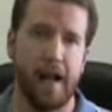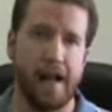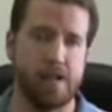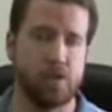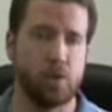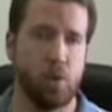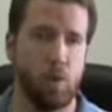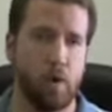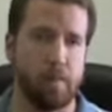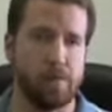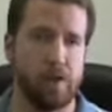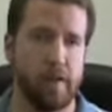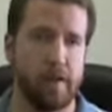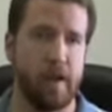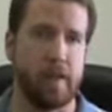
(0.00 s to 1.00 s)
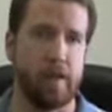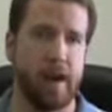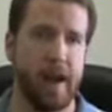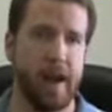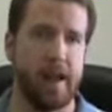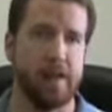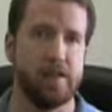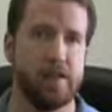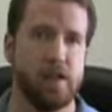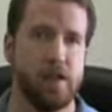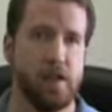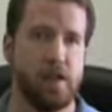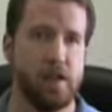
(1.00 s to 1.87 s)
S corps, on the other hand,